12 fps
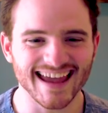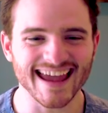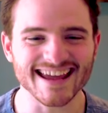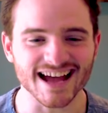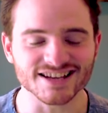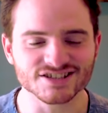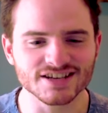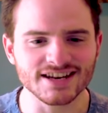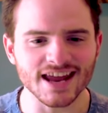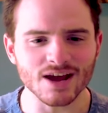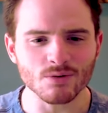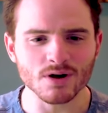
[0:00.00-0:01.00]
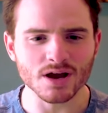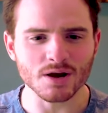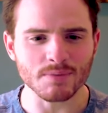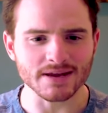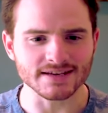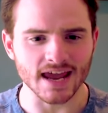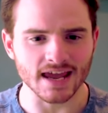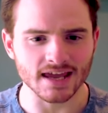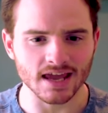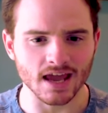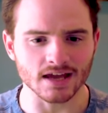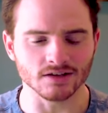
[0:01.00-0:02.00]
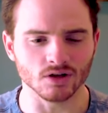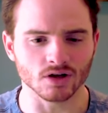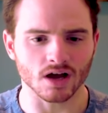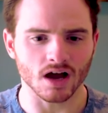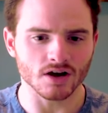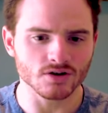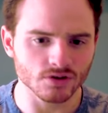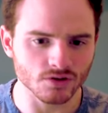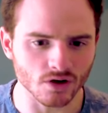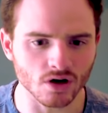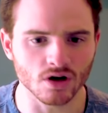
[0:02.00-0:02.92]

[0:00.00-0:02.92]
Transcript: Hey guys, today we're going to be taking a look under the